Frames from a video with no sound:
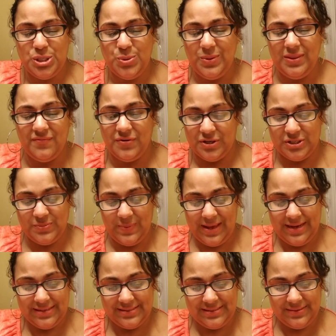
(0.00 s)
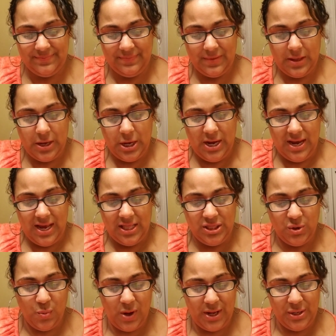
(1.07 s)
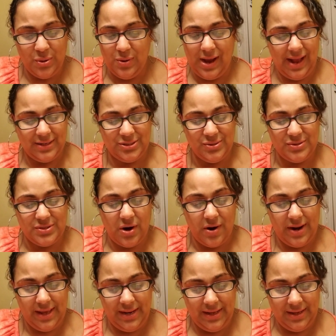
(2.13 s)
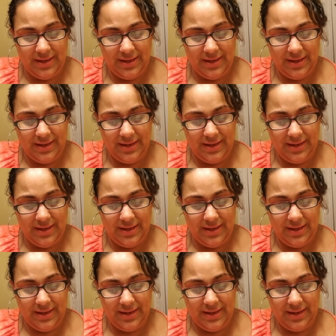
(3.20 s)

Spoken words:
you in the first place, the one who got you started.